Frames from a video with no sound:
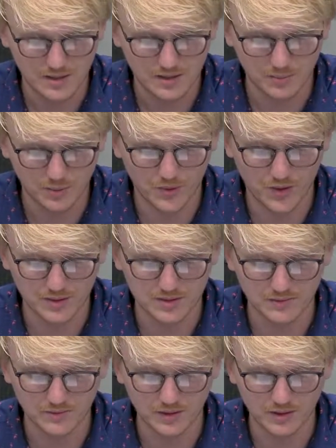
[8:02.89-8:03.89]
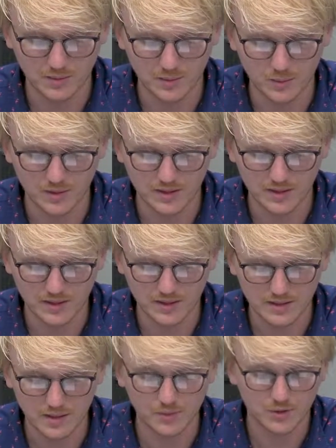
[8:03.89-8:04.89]
The Bulldogs defeated
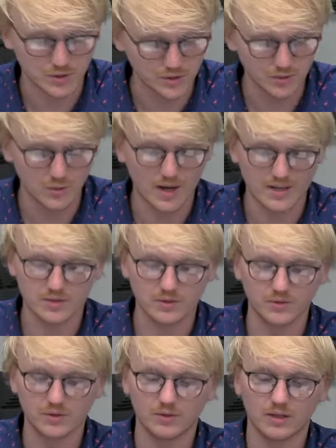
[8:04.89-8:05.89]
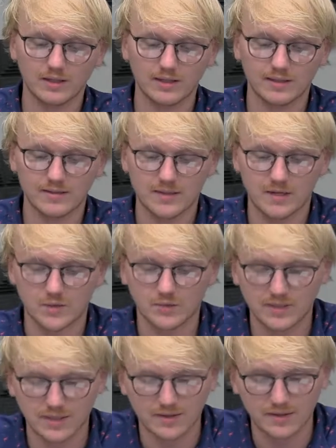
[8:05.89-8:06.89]
number 2 Estherville Lincoln Central
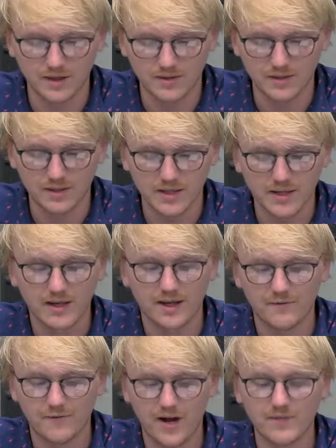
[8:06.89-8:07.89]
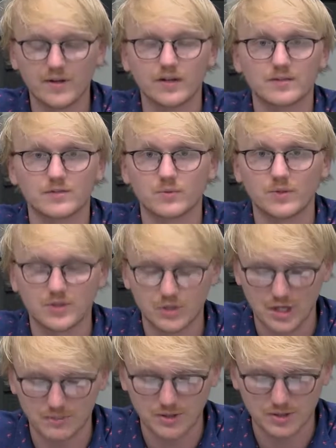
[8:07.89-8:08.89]
10-0 in 5 innings to win the
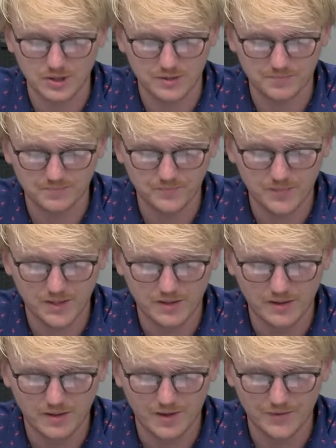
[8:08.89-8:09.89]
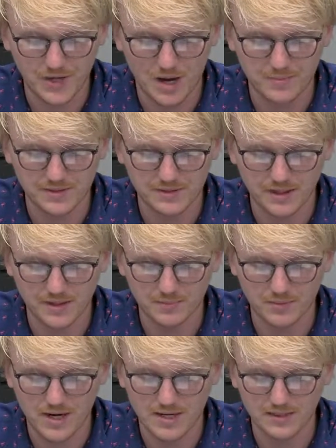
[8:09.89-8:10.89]
championship. On the opposite side of the
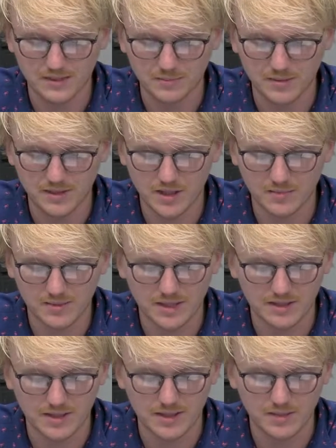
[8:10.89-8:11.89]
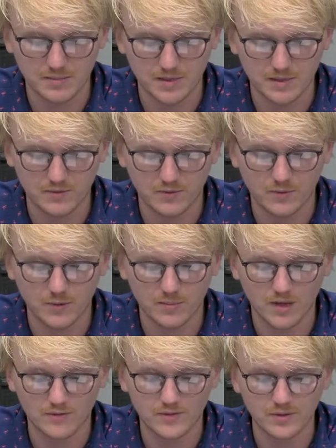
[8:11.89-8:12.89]
bracket, the big upset came in the form
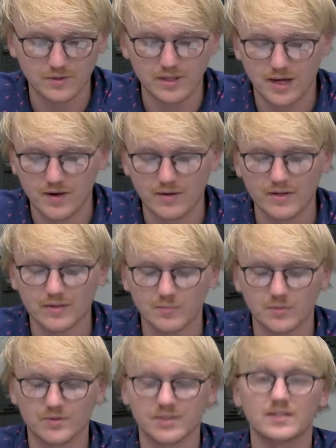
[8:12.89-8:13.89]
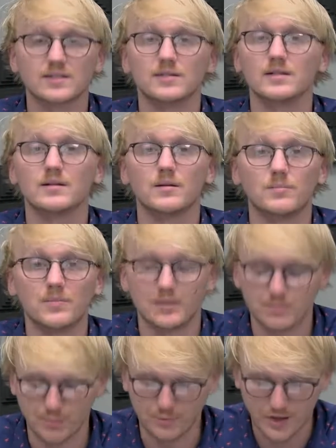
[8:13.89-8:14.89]
of Union area number 6 seeded
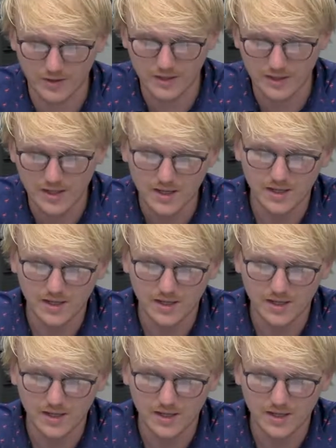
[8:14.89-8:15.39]
Mid Prairie.